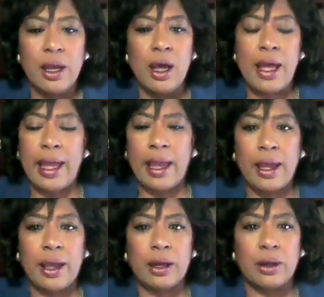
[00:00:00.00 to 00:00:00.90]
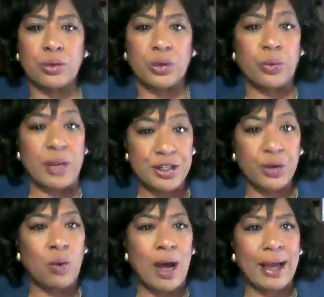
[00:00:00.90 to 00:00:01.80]
And the reason
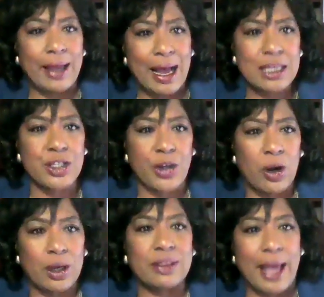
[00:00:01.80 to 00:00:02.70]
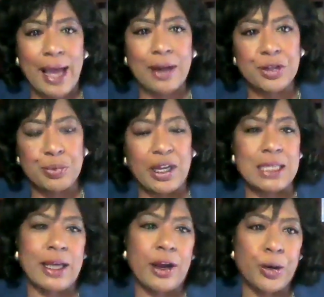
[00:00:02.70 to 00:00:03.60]
why I started that is because
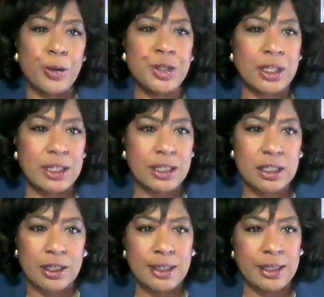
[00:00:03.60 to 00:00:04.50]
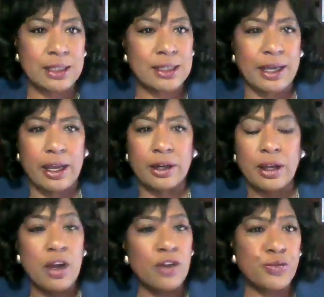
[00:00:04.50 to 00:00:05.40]
I heard statistics that said
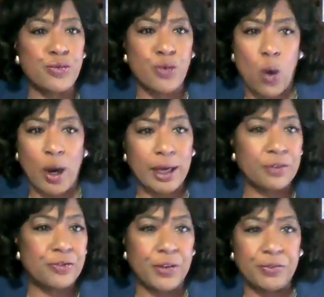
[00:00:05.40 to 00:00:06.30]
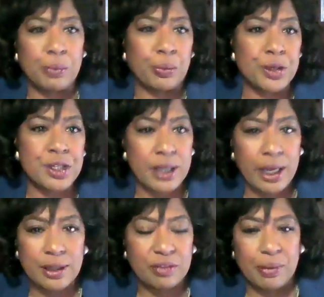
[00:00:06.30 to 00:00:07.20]
40 to 50%
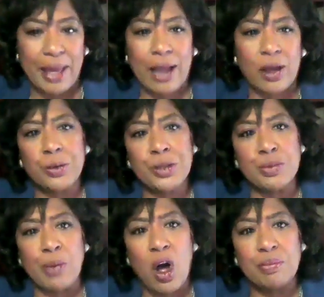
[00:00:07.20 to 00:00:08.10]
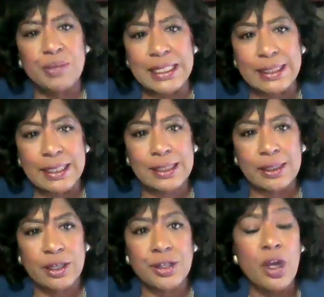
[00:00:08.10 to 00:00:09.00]
of Black-owned small
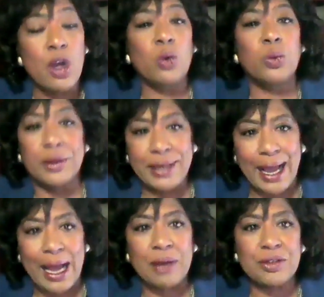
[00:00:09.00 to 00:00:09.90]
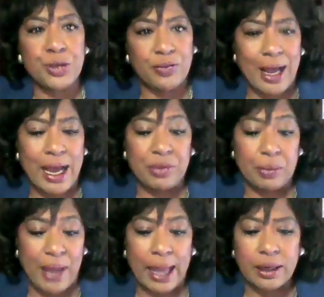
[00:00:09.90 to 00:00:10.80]
businesses will not survive the
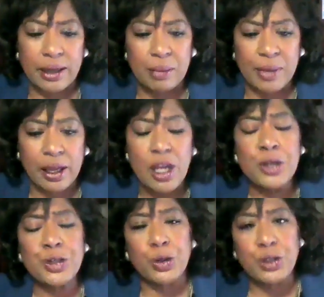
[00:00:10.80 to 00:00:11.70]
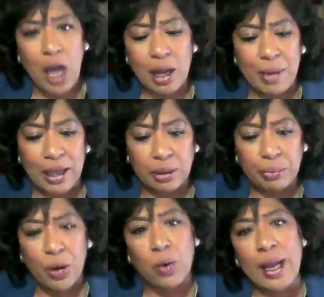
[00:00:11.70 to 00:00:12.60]
pandemic. So talk about the
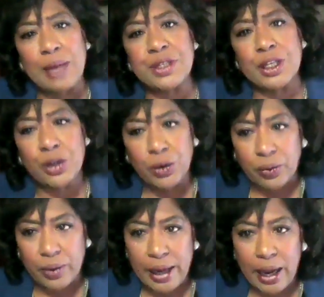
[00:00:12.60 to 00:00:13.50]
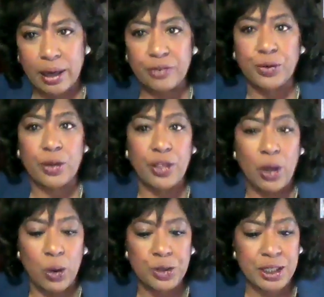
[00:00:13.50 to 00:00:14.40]
programs that you created for
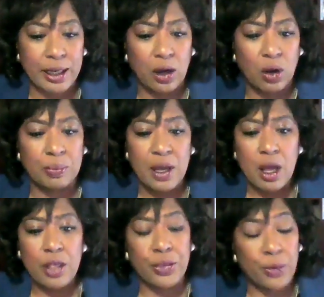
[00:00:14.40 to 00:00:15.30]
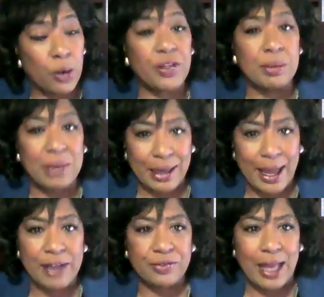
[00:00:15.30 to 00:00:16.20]
those to help throw them a
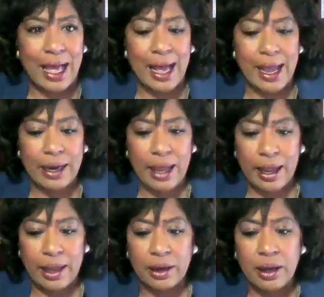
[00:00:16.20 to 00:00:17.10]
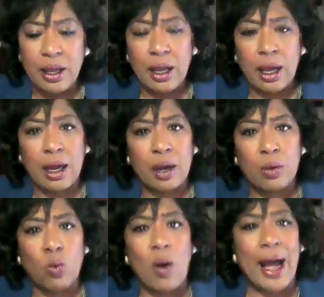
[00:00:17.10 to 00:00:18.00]
lifeline and
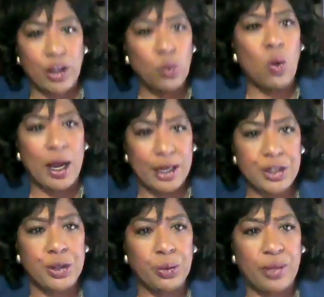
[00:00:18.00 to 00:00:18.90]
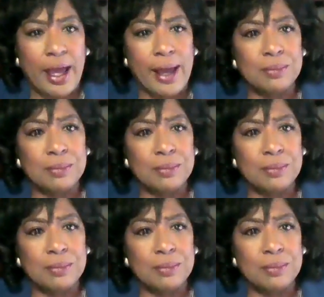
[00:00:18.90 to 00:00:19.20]
why you wanted to do that.